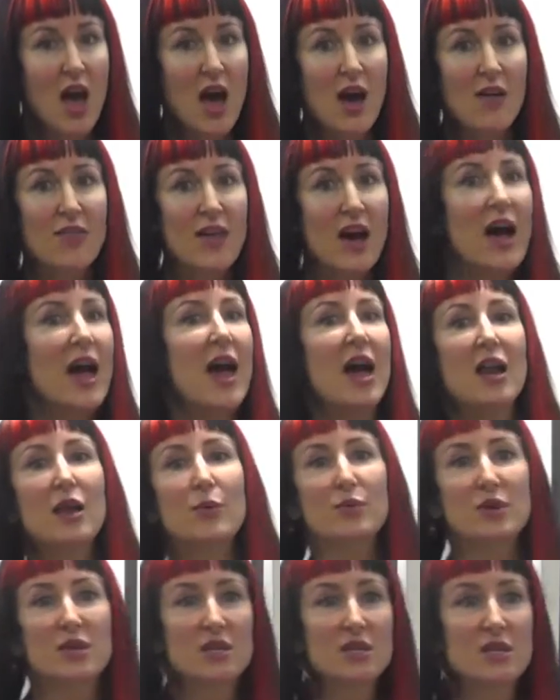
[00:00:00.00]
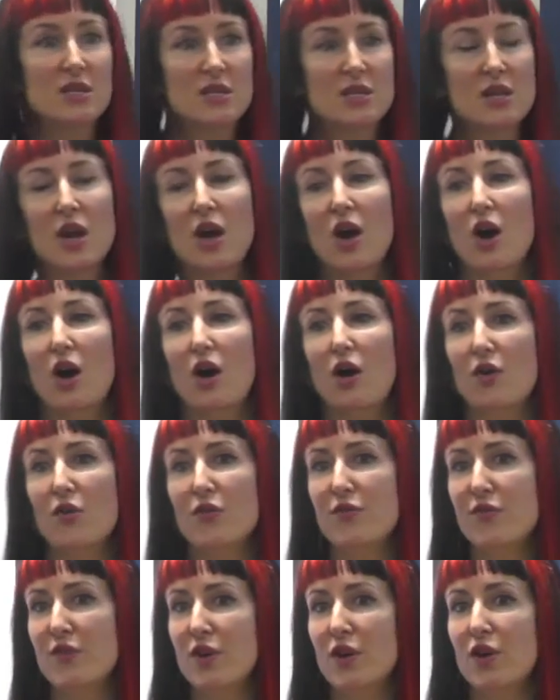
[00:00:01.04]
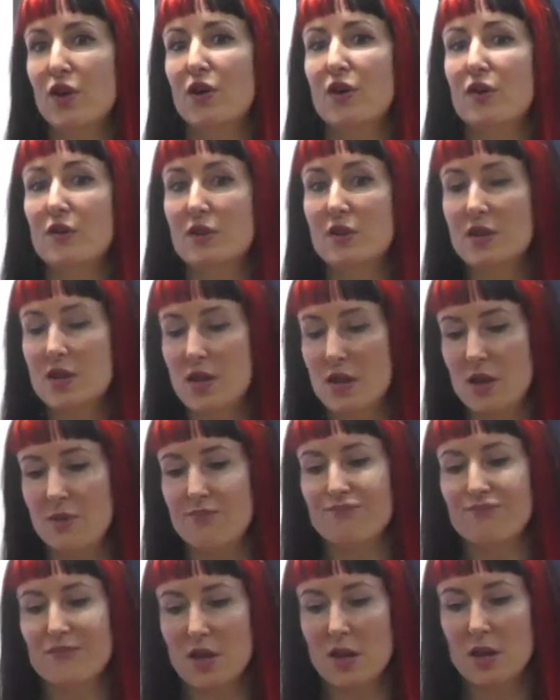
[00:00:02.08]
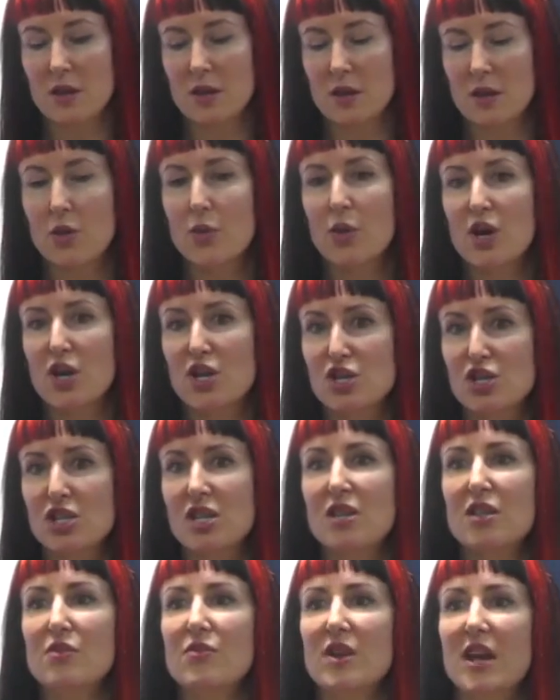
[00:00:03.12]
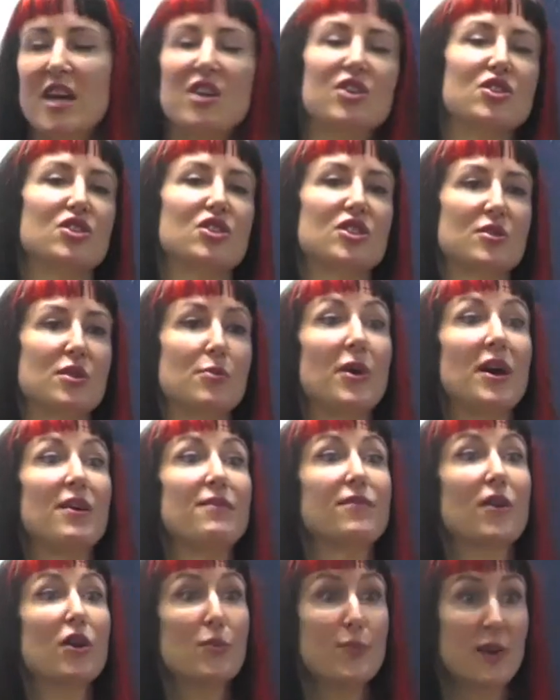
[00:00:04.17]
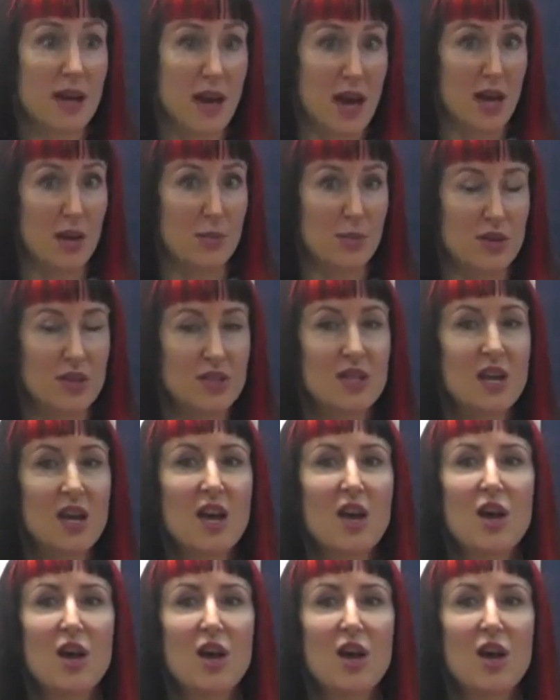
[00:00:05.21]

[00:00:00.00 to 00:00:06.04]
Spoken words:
And that element of the coercion in the relationship, the biphobic element,